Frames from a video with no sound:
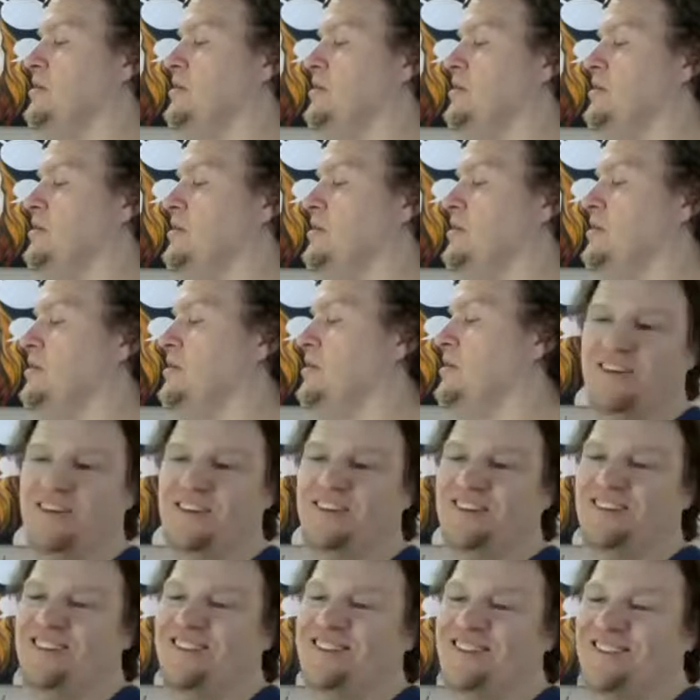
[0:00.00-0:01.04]
So our
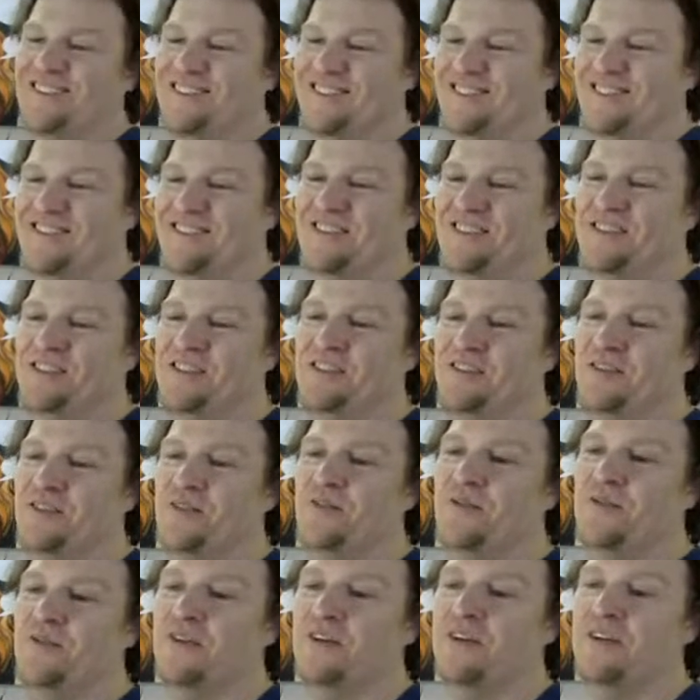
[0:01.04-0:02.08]
first comment of
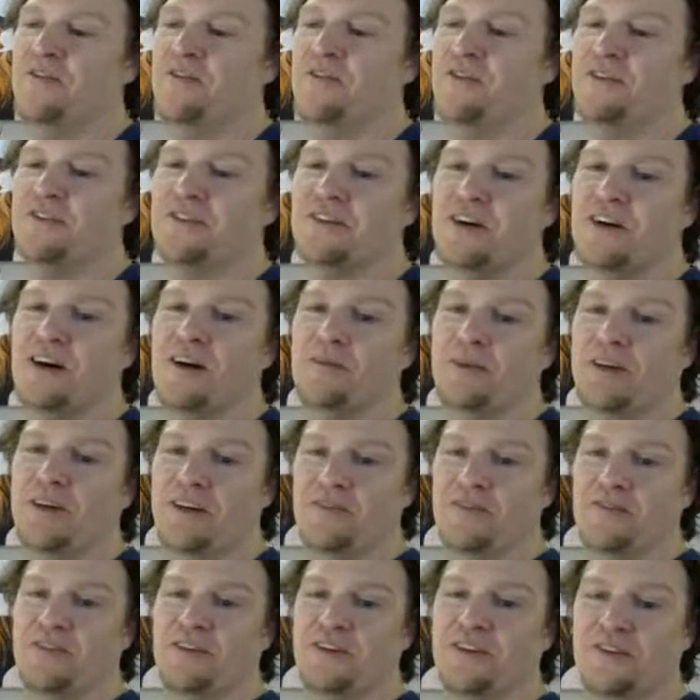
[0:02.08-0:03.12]
the
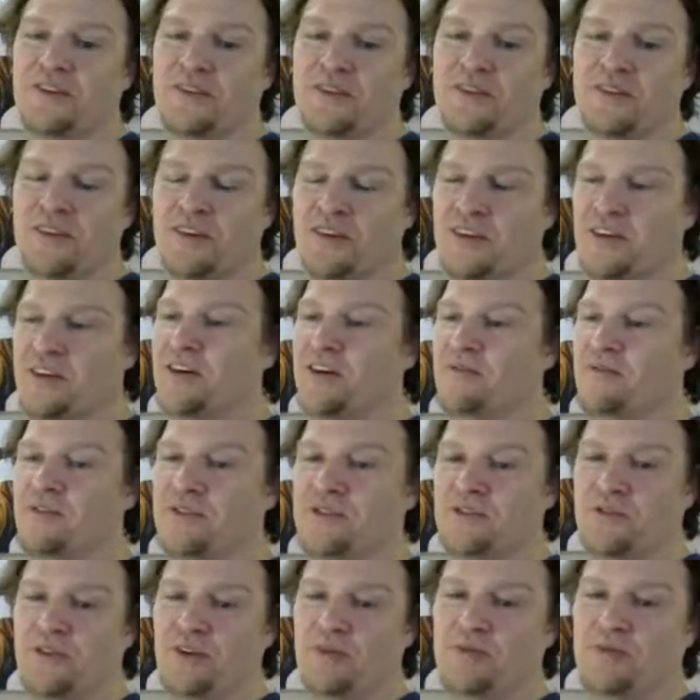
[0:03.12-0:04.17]
stream today is people
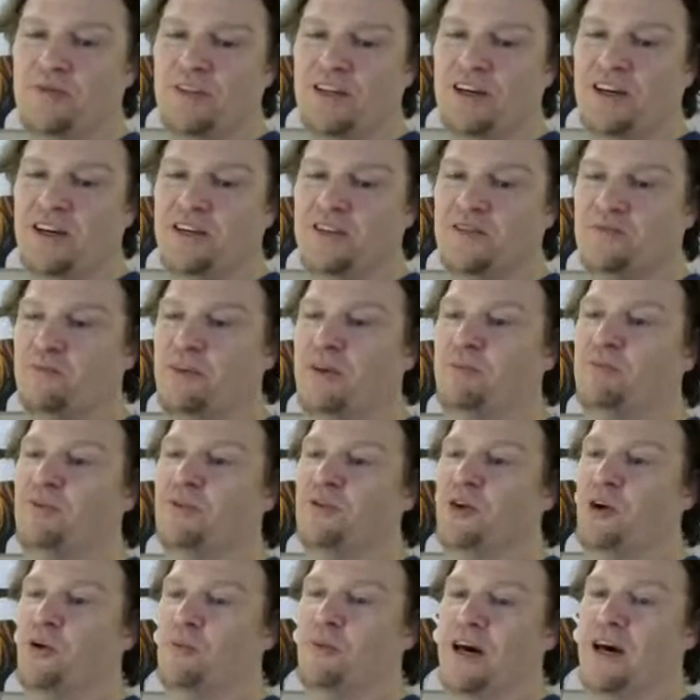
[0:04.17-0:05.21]
know my age. That's
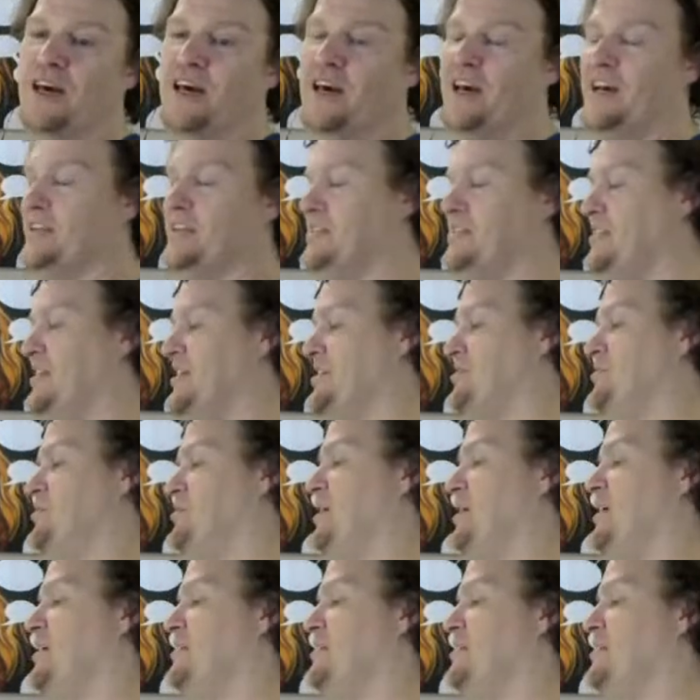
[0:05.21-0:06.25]
right.
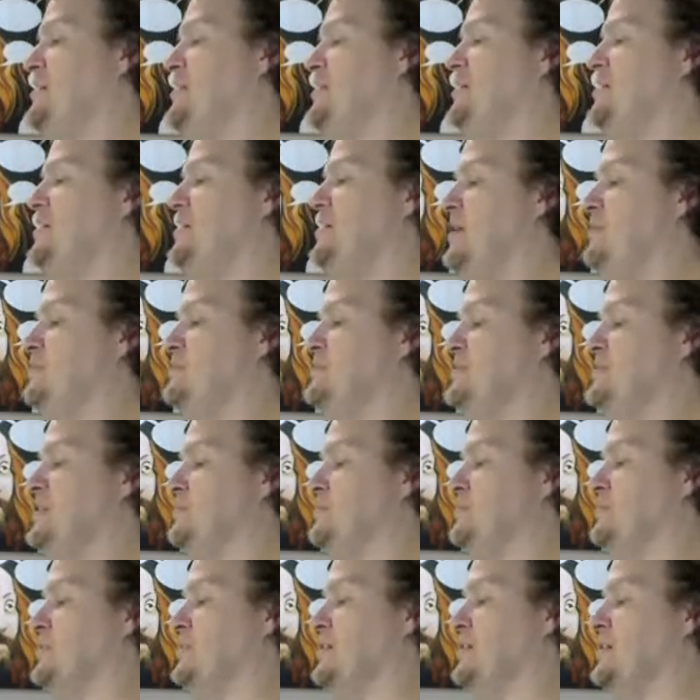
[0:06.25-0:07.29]
I'm Zebedee. I'm a
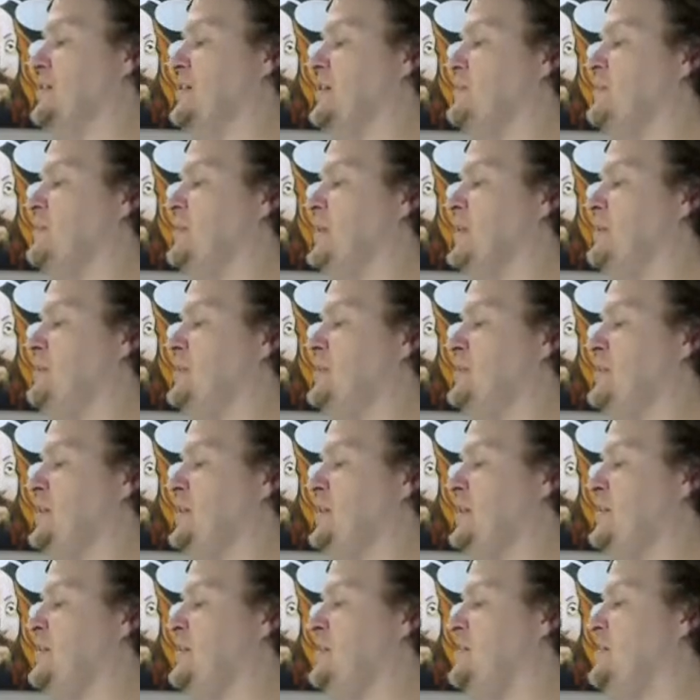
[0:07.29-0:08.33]
Levity.
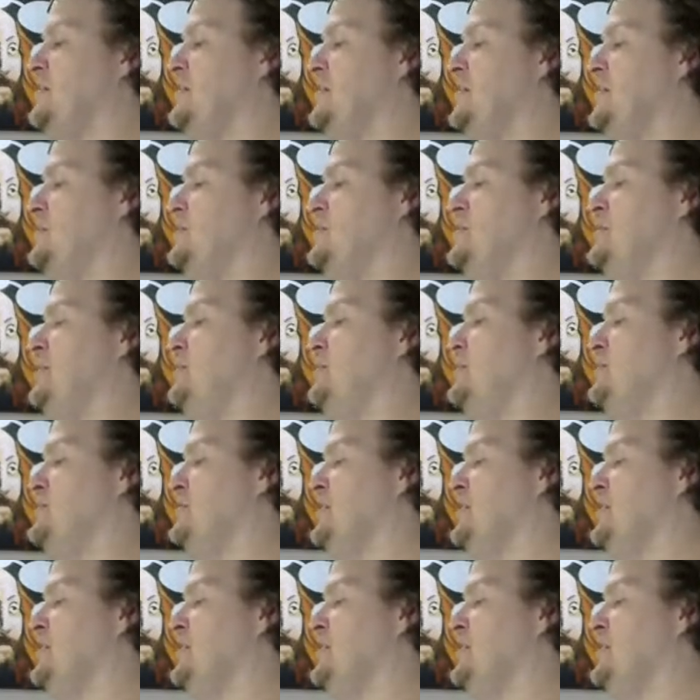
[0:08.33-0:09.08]
I'm a Zemelteen.